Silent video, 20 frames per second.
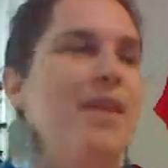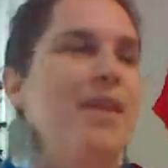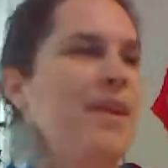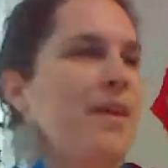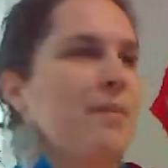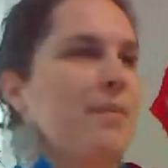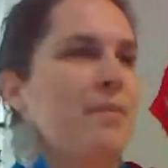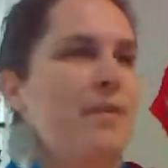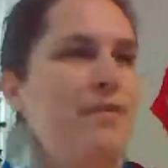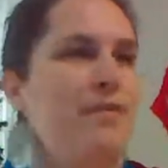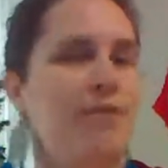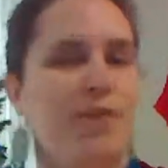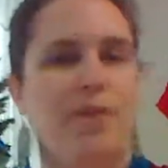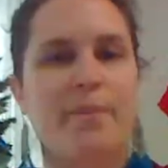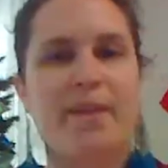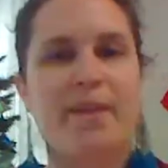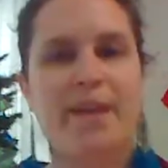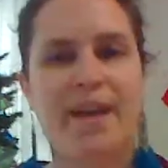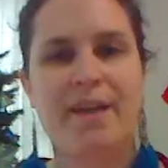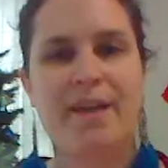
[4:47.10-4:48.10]
before,
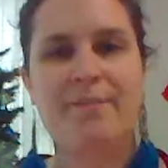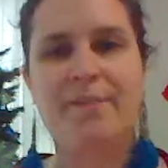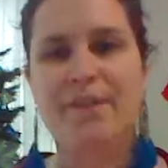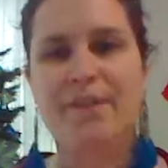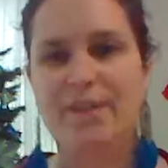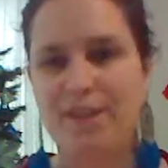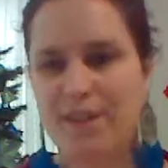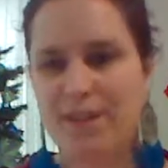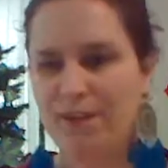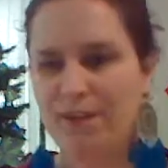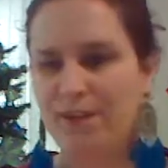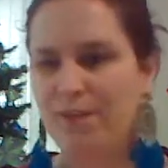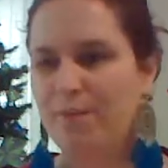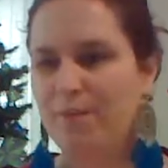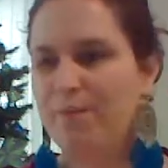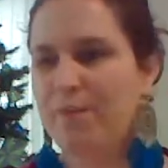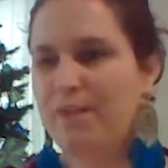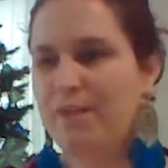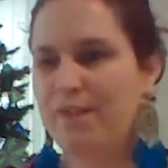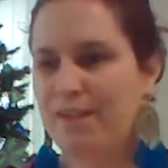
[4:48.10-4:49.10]
behind, below,
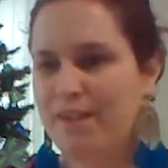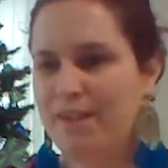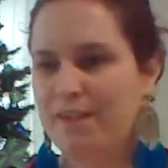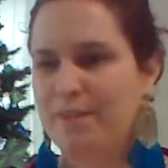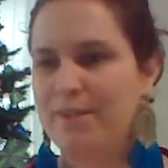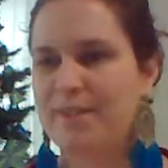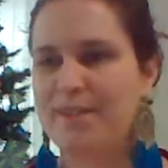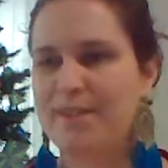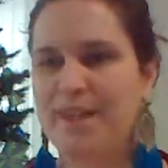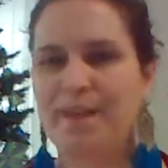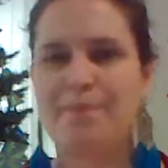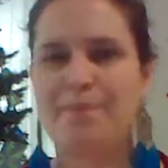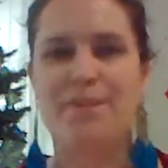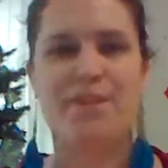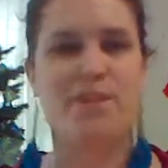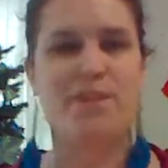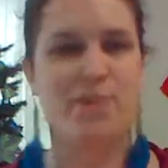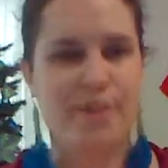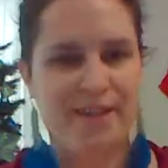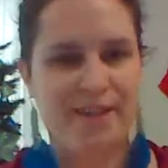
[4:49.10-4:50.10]
beneath, beside,
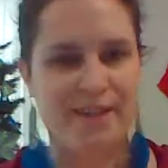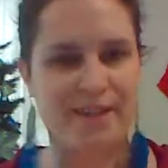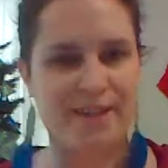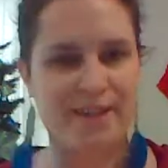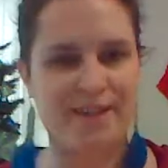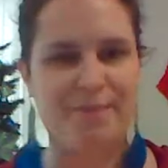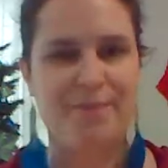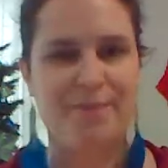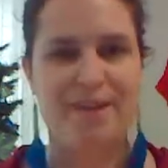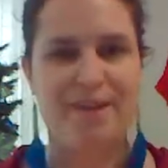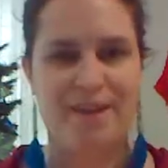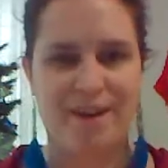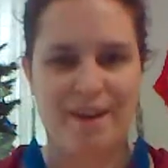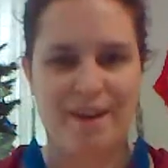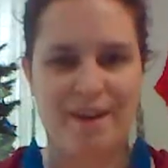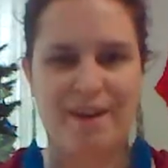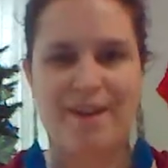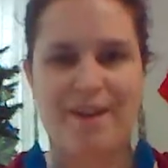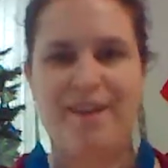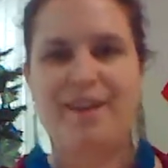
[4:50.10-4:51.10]
between,
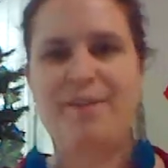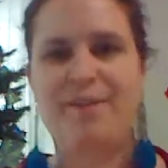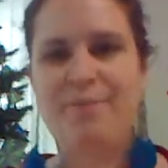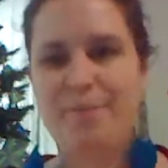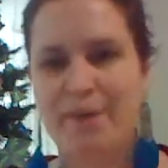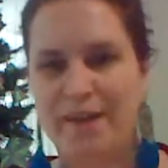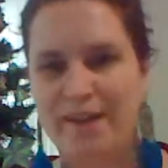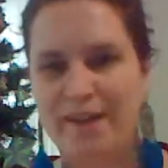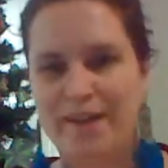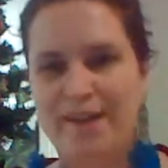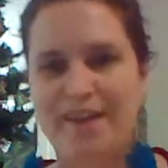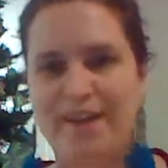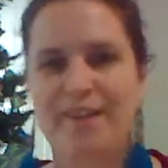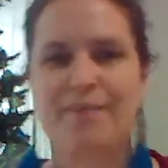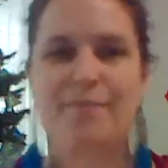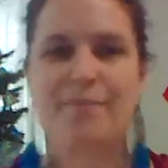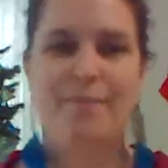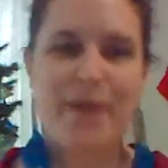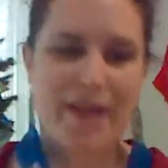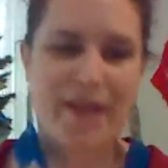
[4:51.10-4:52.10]
beyond, but,
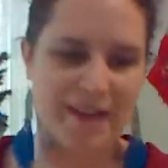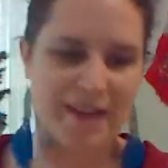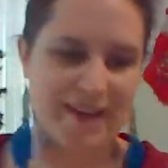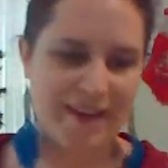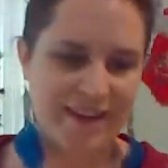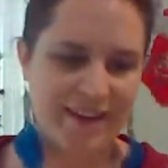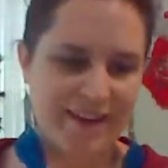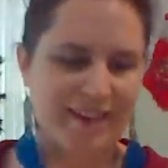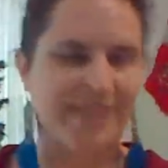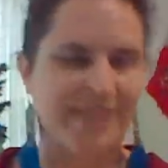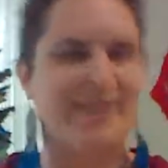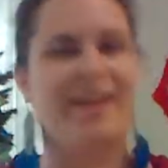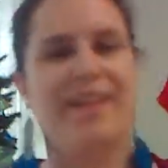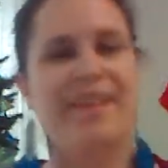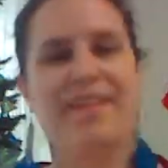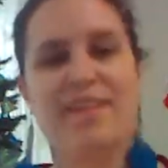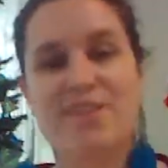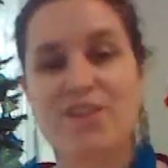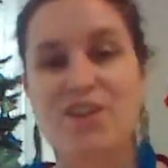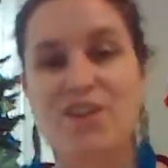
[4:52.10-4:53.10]
by.
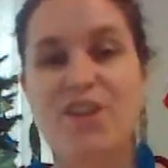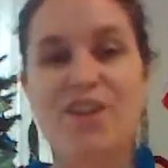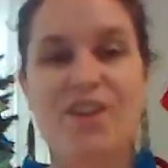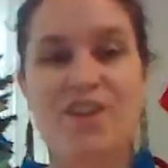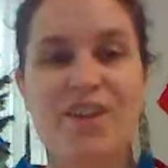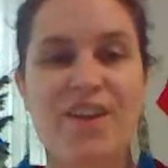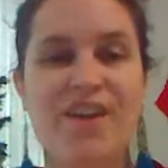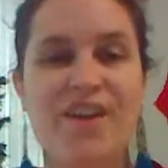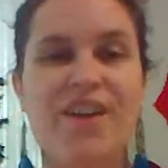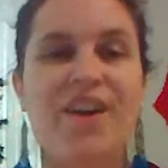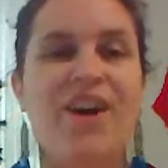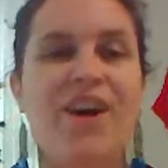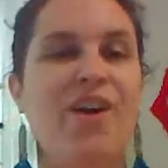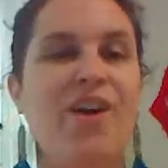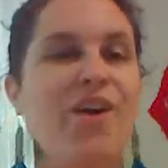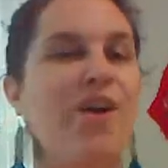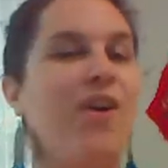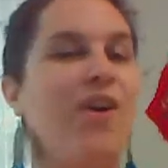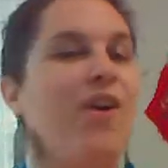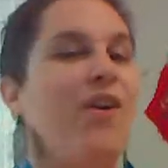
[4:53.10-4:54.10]
There's a
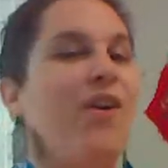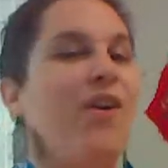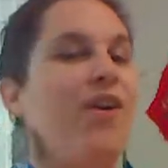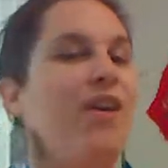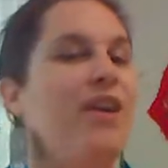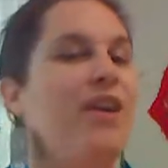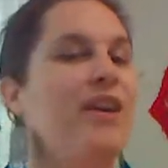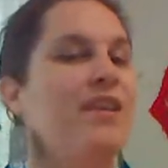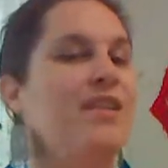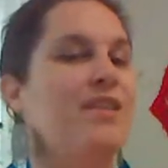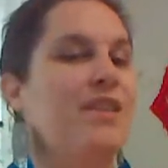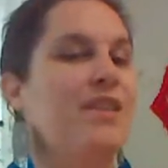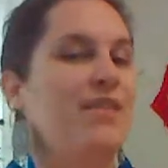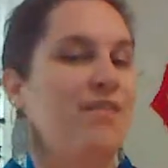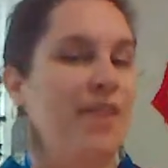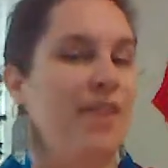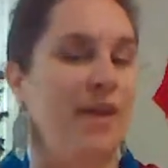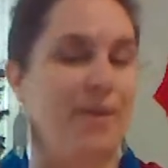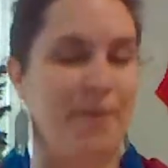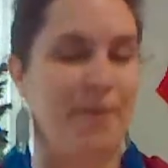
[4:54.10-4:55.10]
whole list of
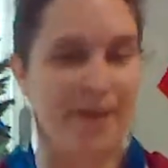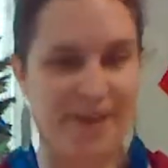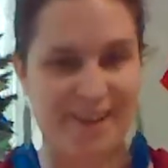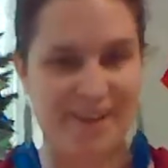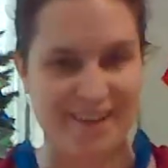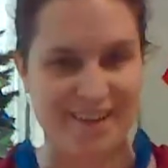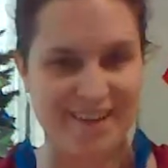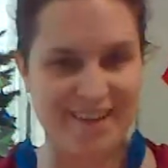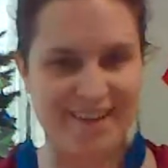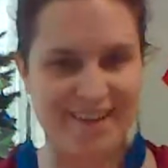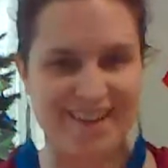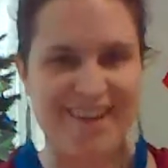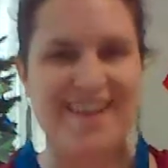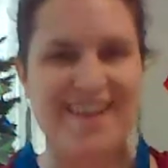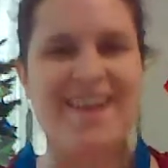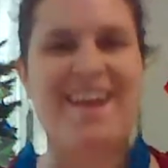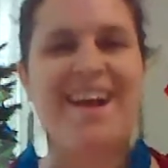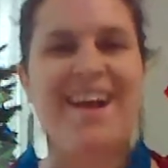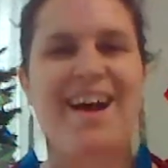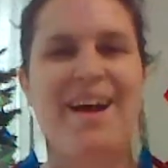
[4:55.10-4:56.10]
them.
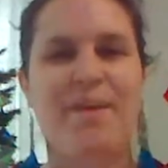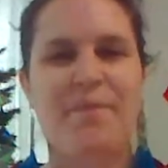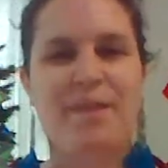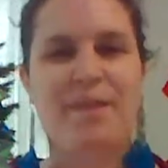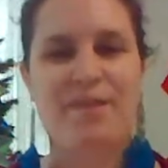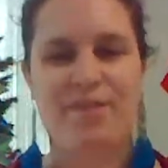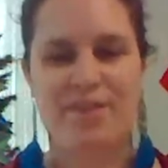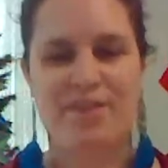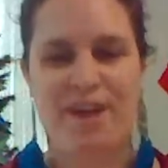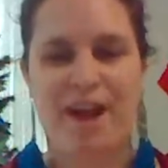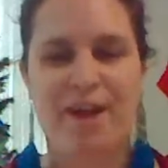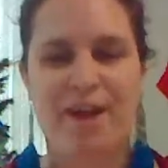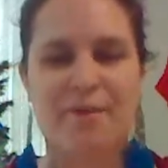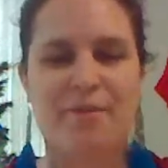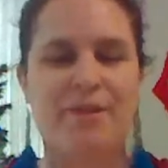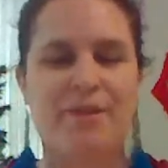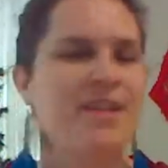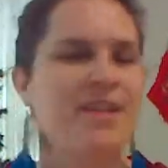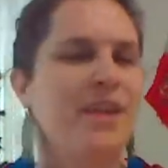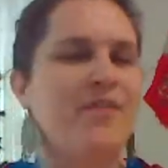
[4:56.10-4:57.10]
I
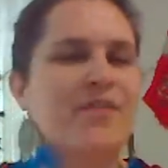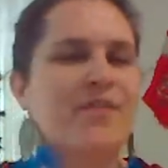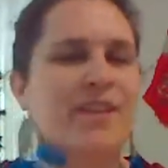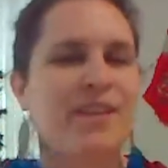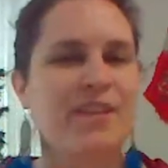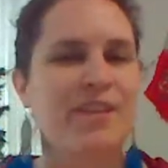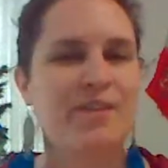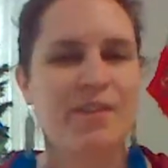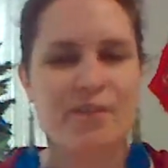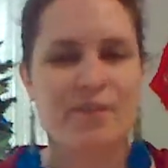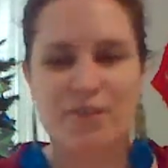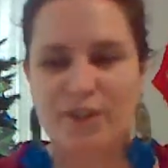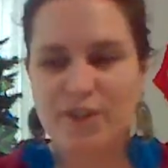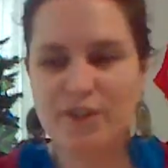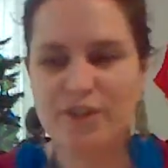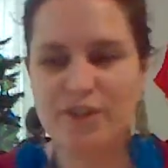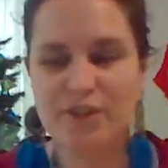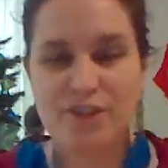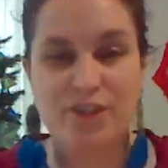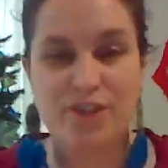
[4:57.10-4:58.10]
would definitely refer you
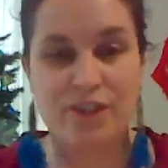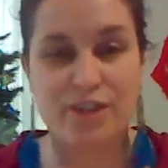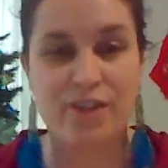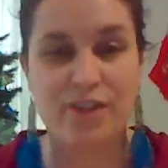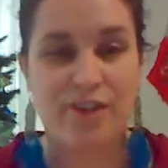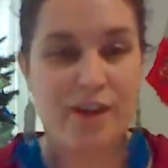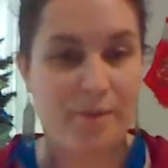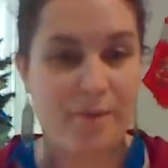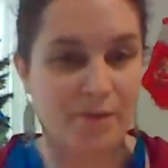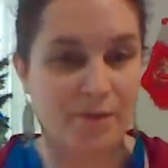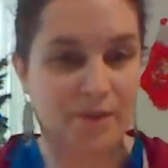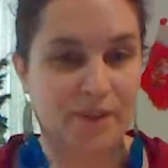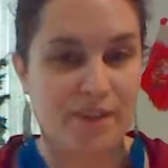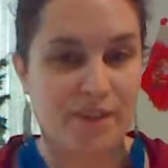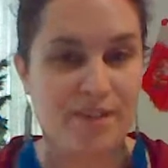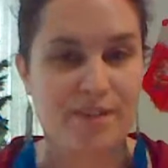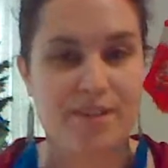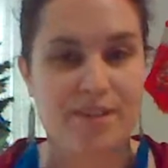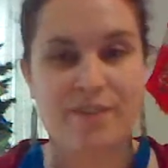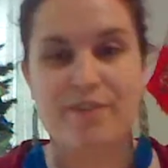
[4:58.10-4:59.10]
to Shirley Grammar for
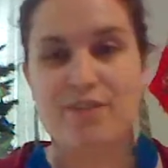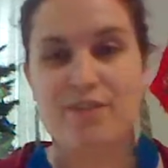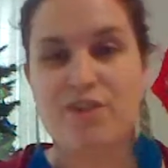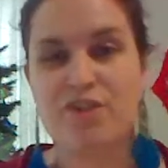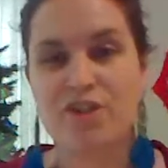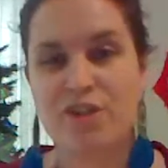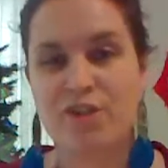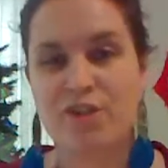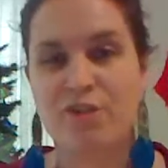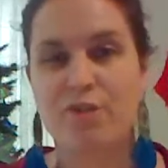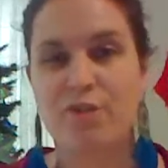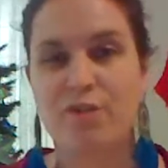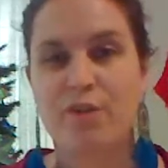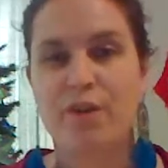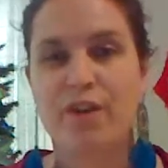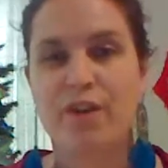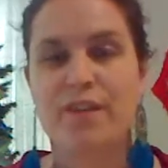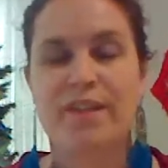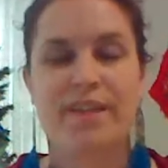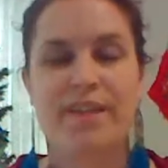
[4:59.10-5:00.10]
this. There is a jingle for
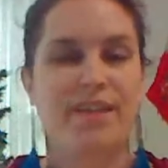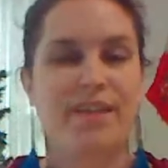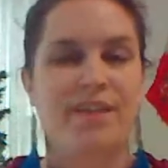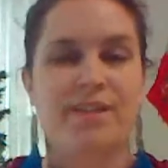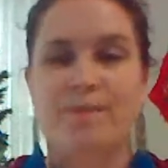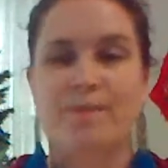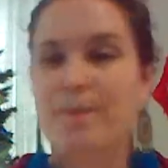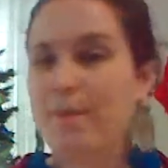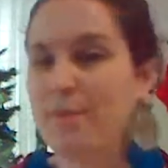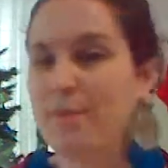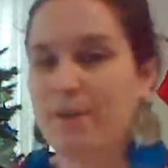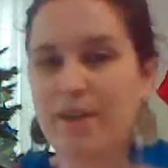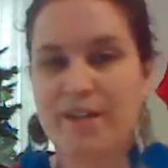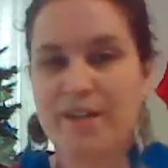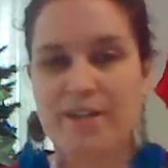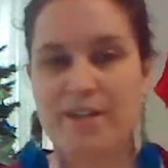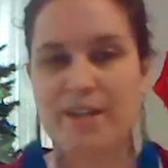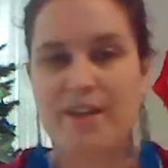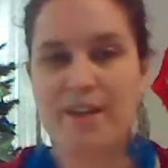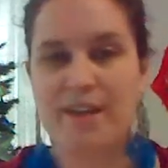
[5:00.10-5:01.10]
it. The kids
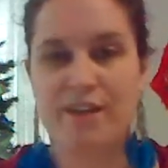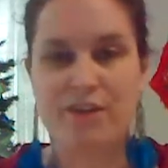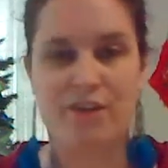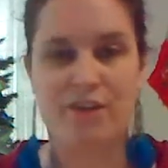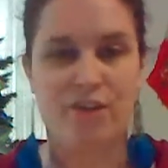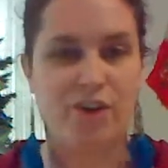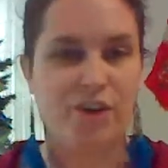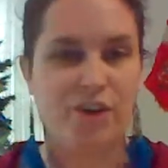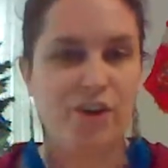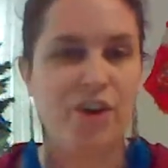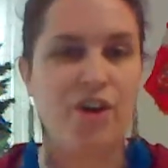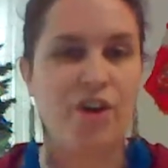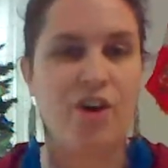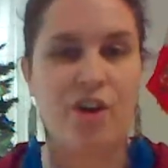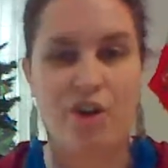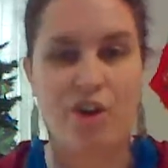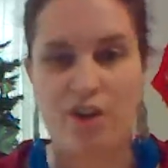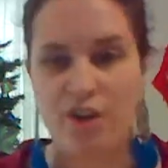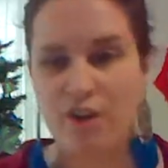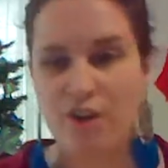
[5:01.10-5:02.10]
memorize it, and you learn
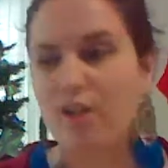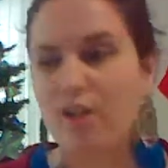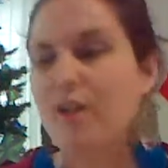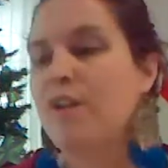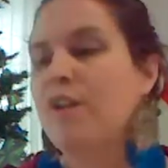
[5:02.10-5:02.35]
all